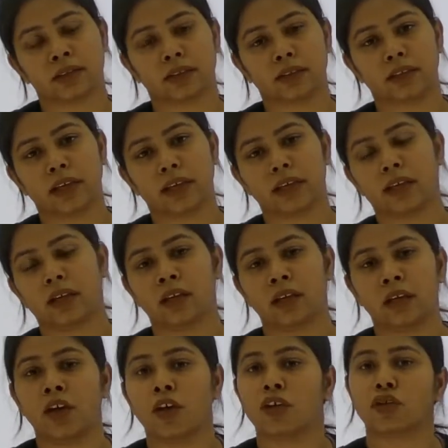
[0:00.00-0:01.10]
Then
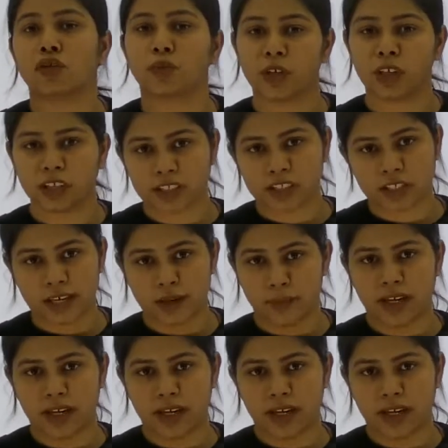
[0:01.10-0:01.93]
you would understand